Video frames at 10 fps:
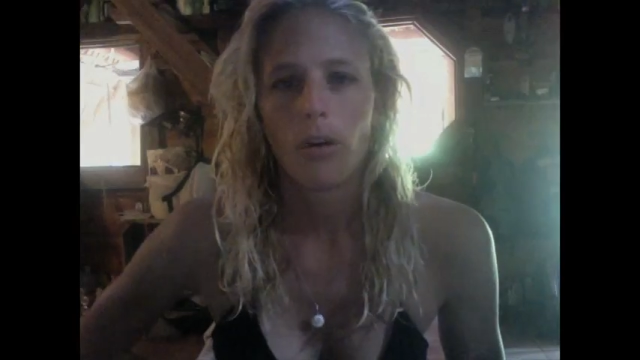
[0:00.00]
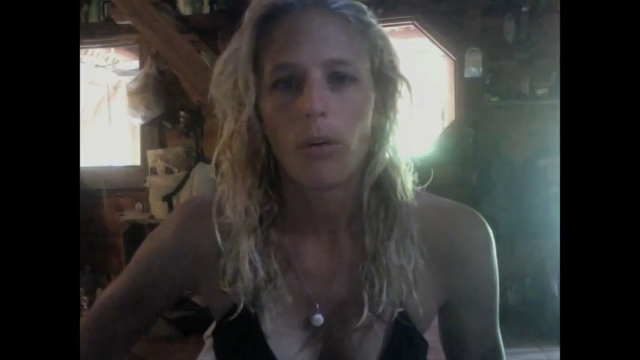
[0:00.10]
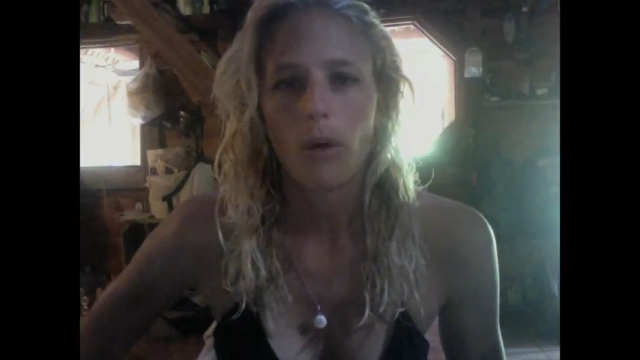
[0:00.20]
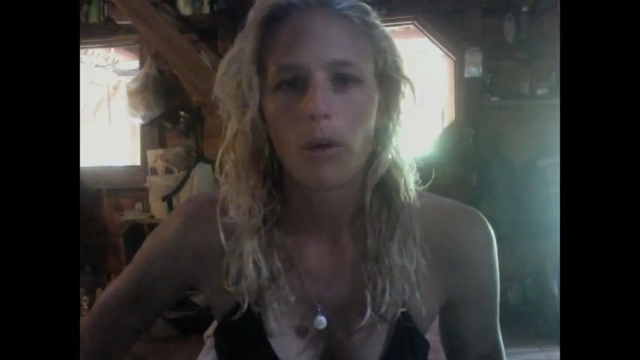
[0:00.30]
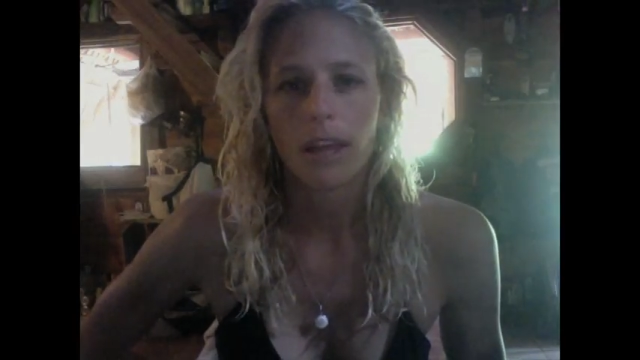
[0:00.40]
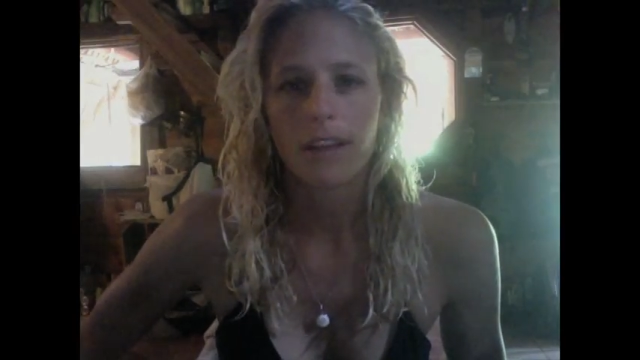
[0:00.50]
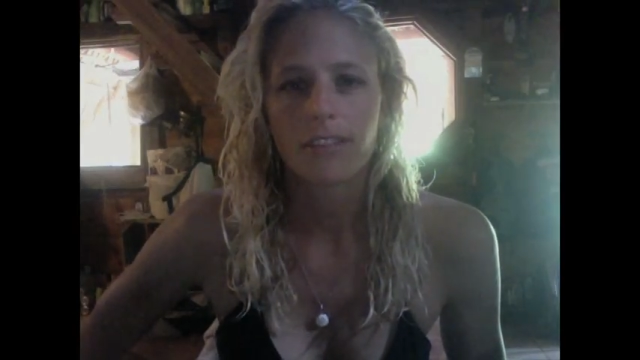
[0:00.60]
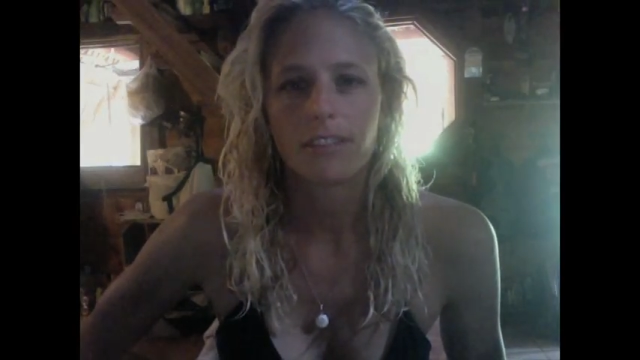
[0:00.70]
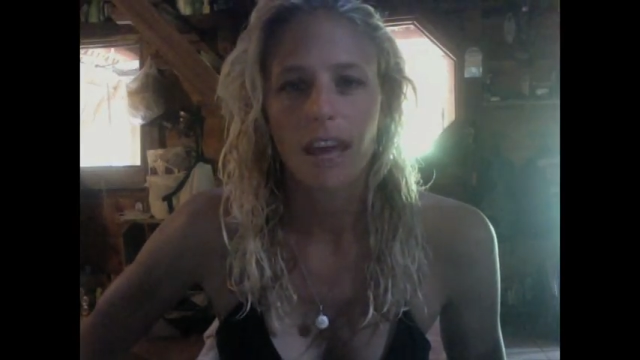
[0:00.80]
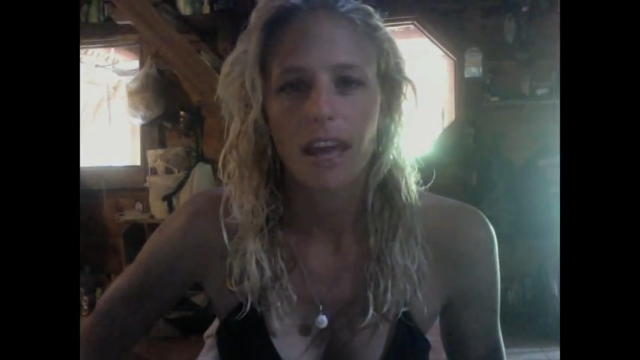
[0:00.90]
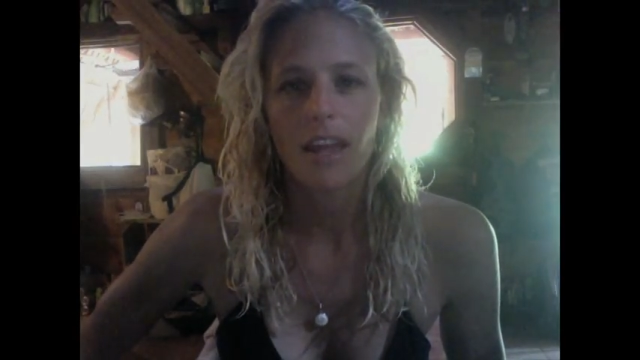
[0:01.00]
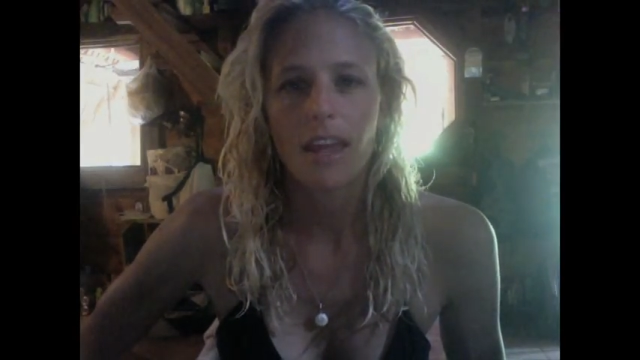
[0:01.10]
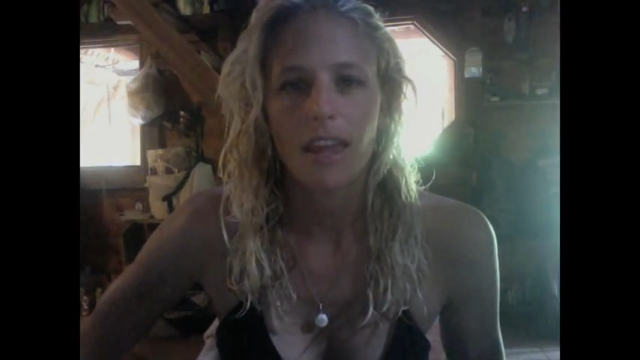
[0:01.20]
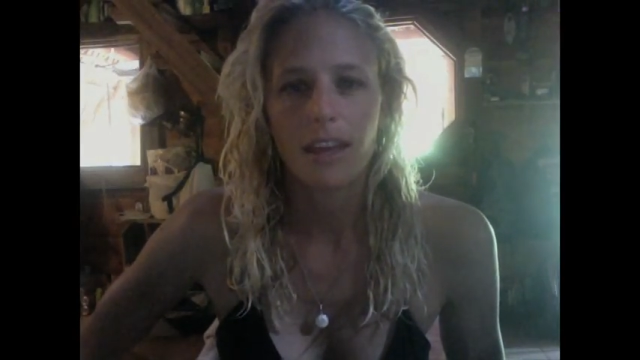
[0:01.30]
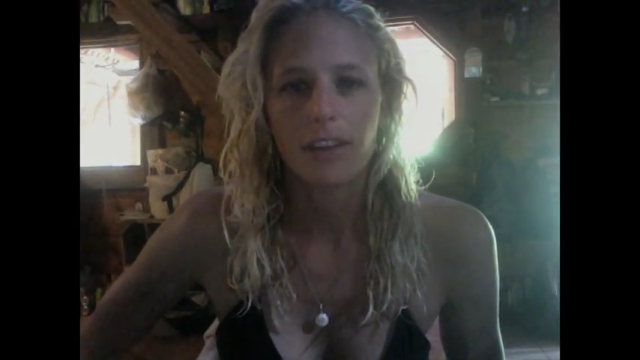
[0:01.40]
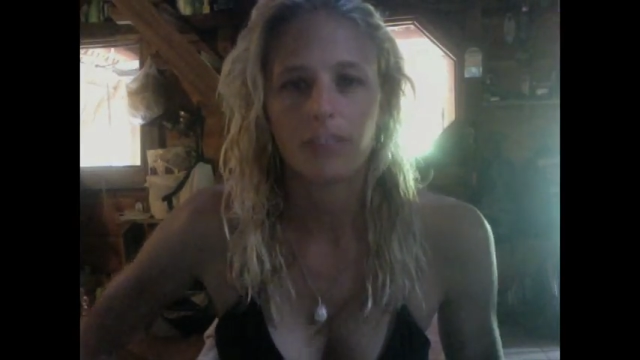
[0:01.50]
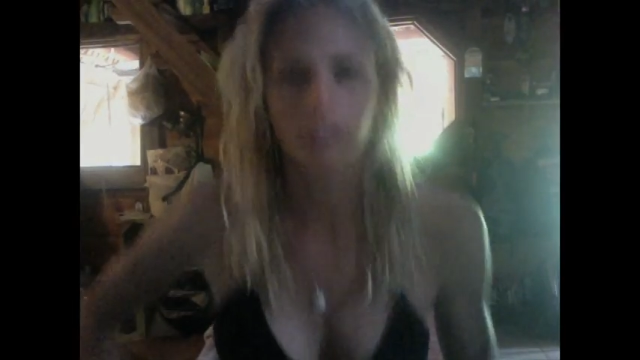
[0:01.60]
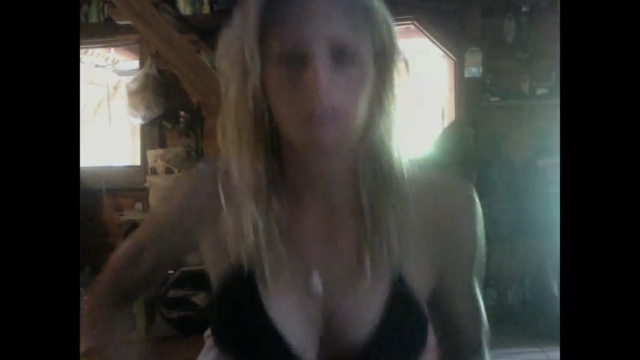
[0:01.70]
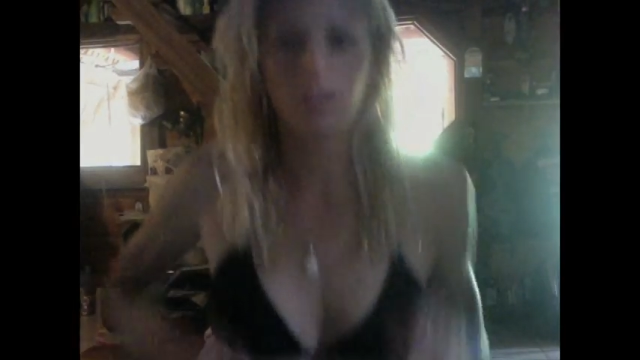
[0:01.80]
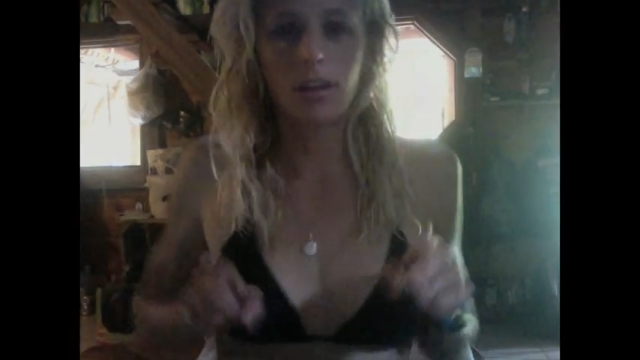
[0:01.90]
what we like to say is
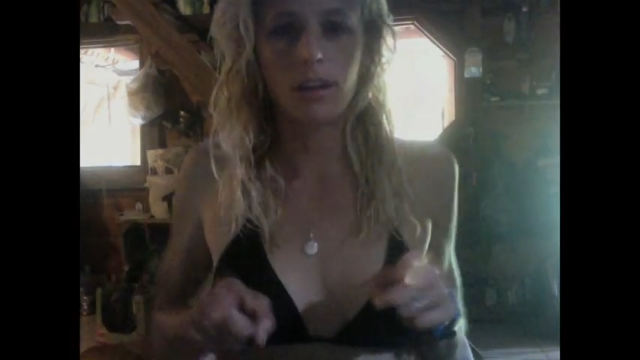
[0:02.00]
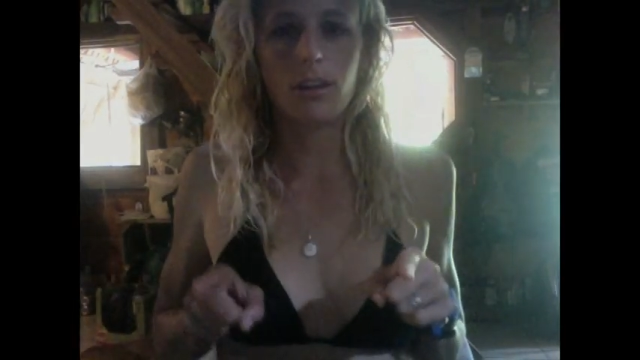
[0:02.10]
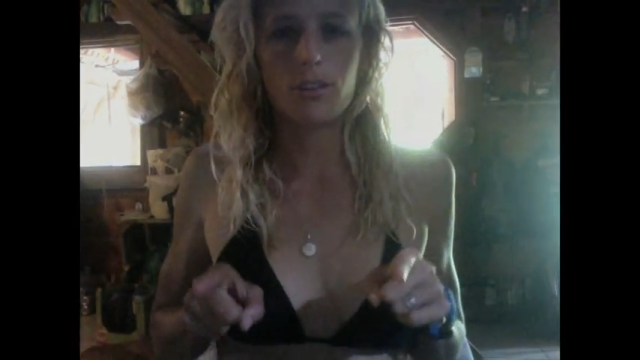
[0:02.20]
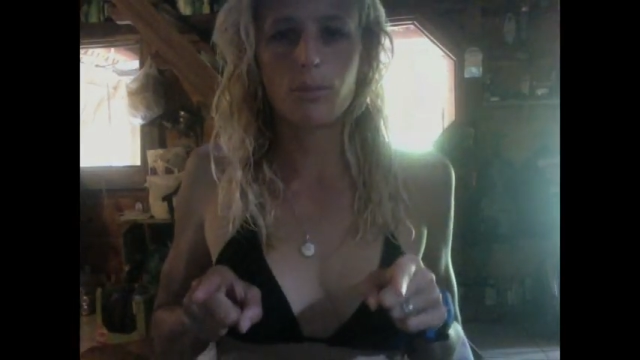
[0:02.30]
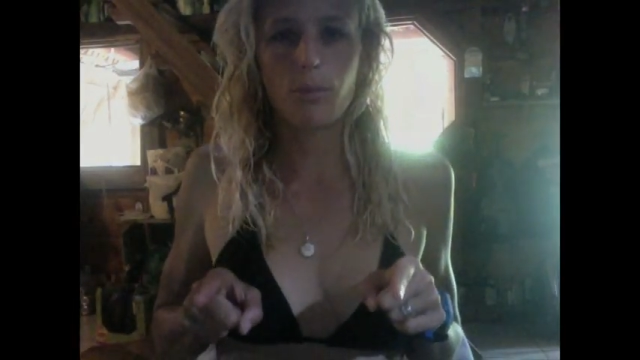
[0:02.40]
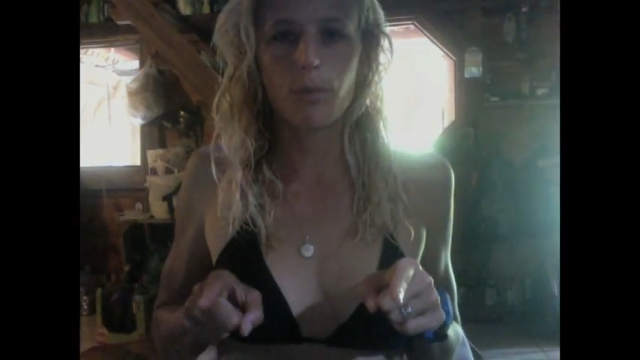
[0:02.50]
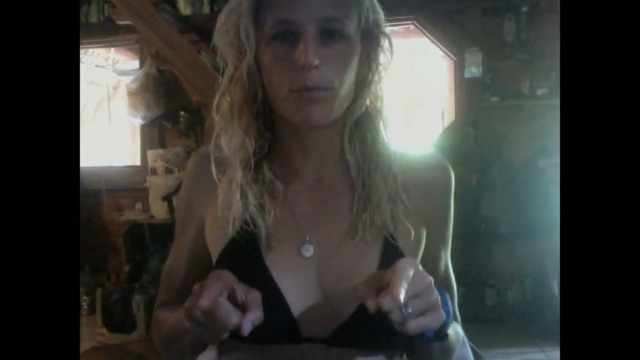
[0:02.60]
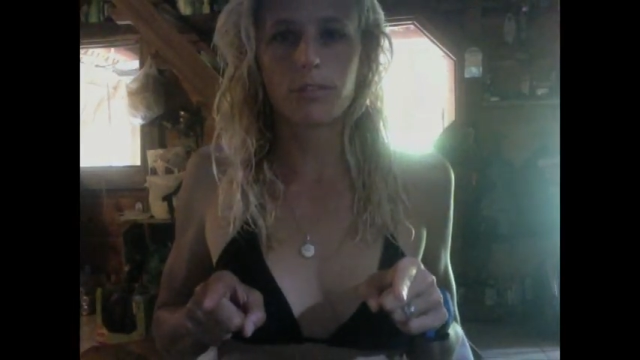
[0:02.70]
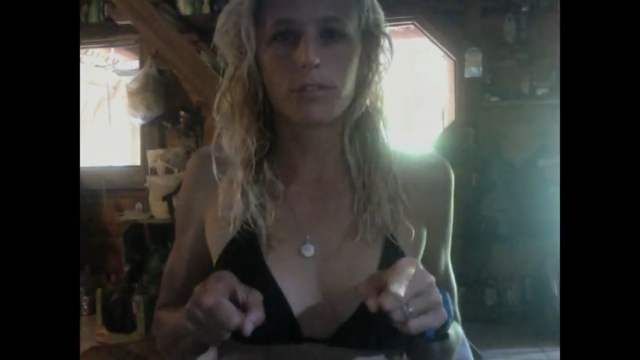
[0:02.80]
use your boobs.